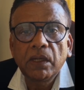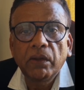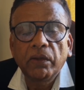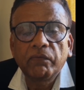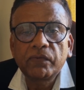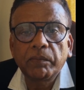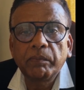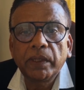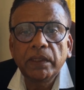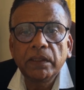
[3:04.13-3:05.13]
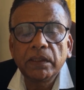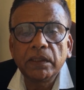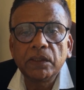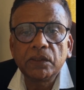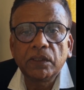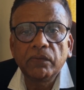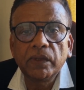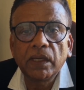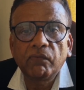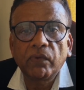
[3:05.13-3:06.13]
if somebody is
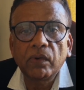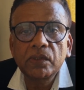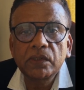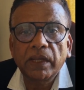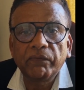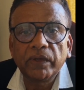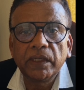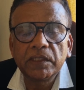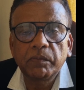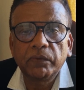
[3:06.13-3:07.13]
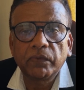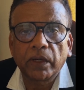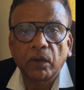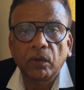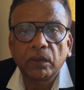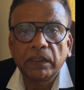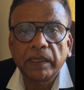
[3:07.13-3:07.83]
giving a false evidence before a court,